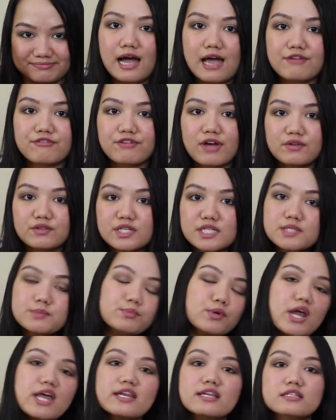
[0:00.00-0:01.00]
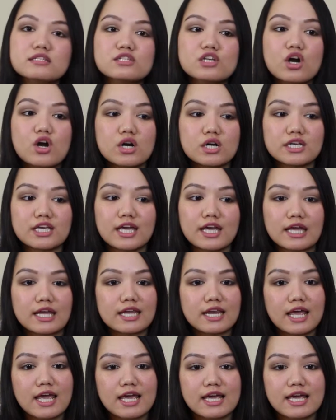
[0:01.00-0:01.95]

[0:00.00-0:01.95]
I found this brand at Target,